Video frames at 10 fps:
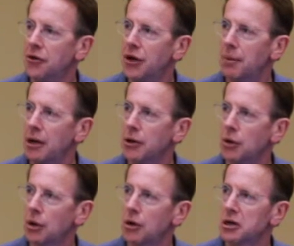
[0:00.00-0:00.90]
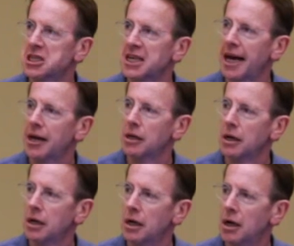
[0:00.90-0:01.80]
doubling or log scale
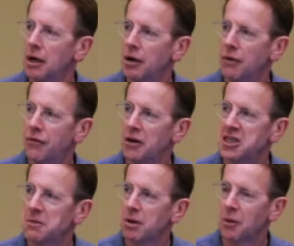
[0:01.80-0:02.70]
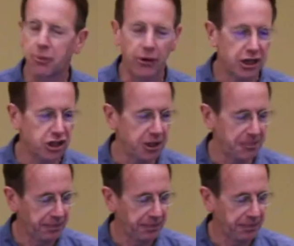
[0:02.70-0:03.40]
versus blood pressure,